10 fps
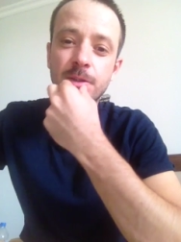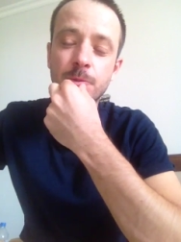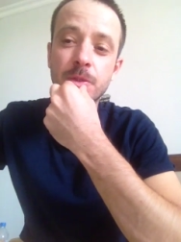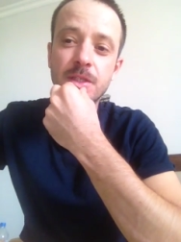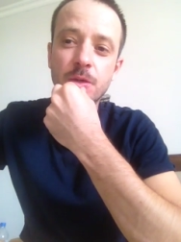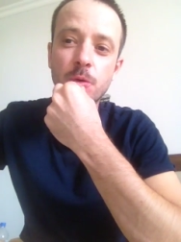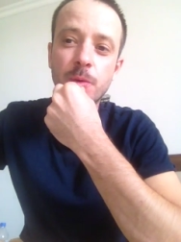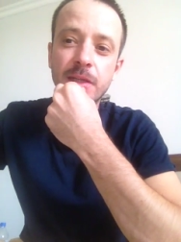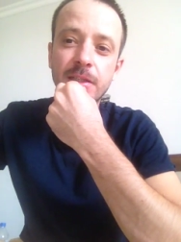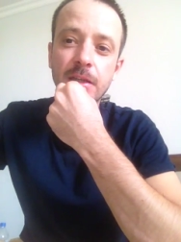you must know
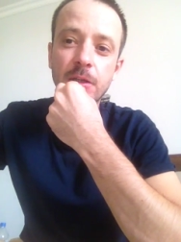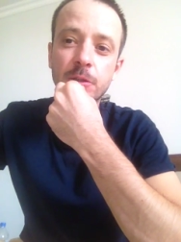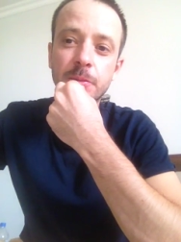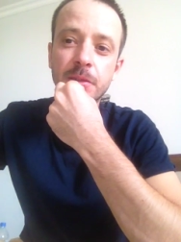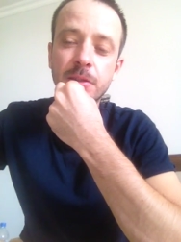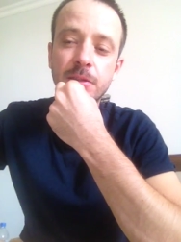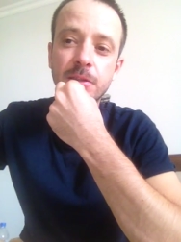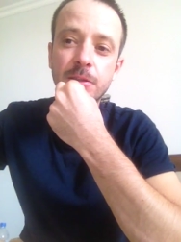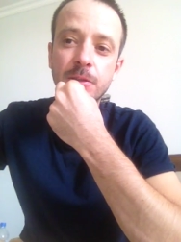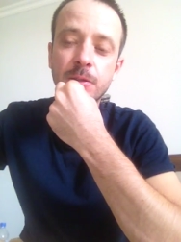quite a lot about
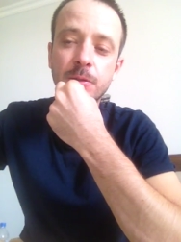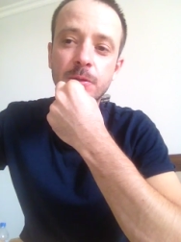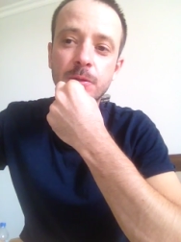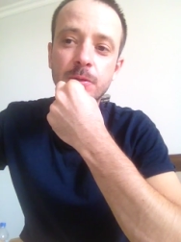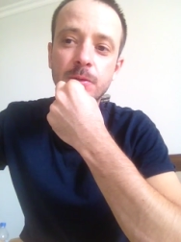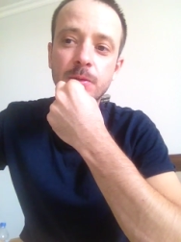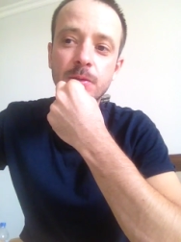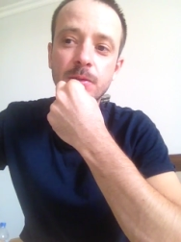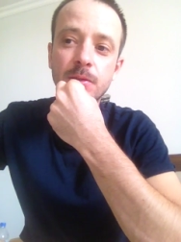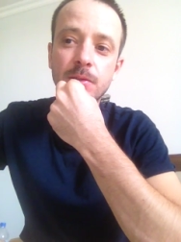it you know to
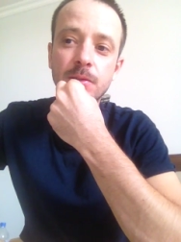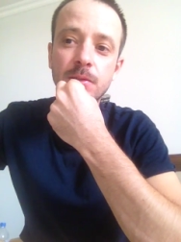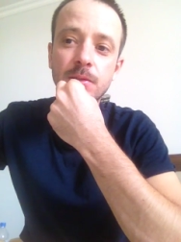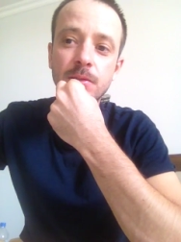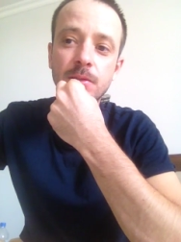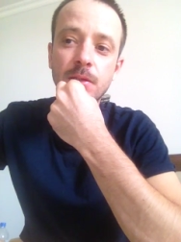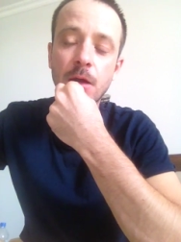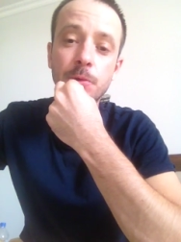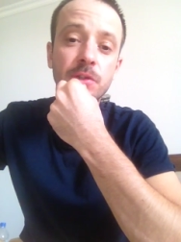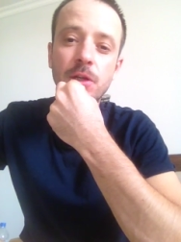
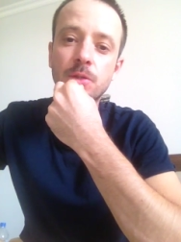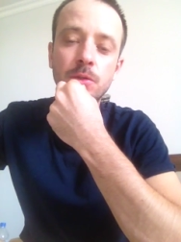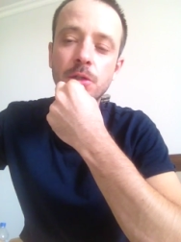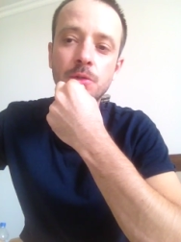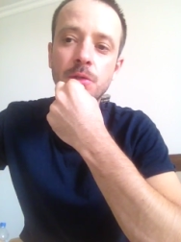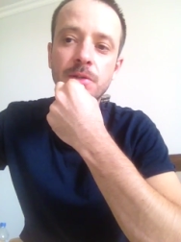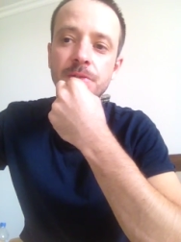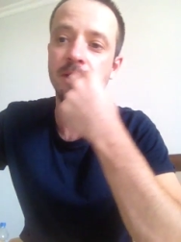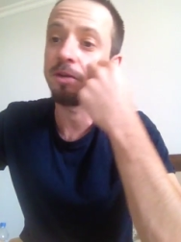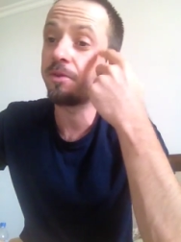I will try to tell you
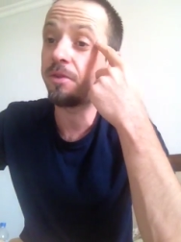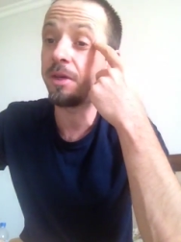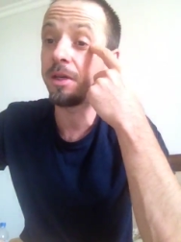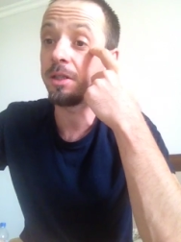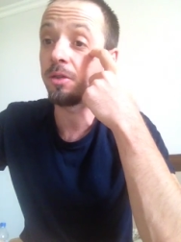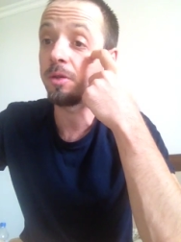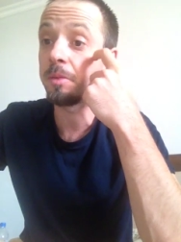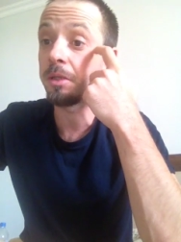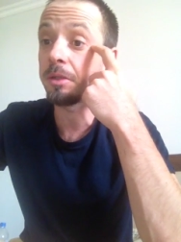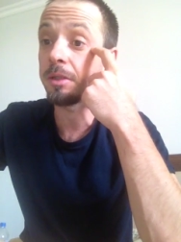every everything I know
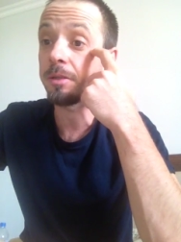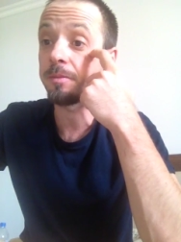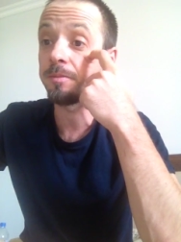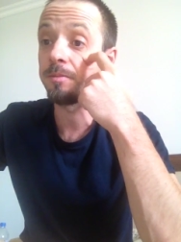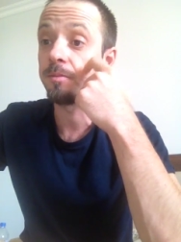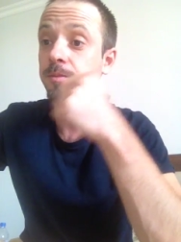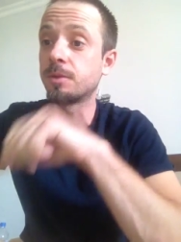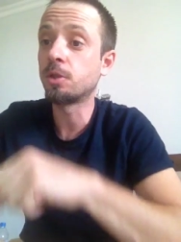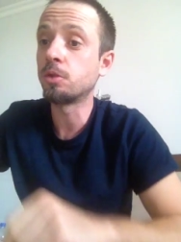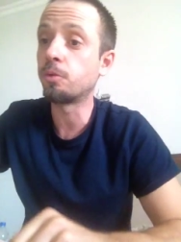about
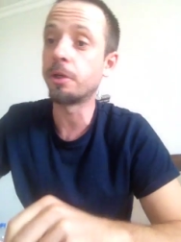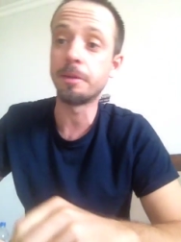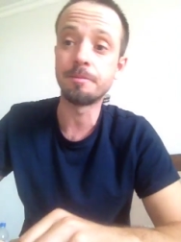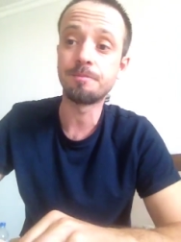it. Don't worry.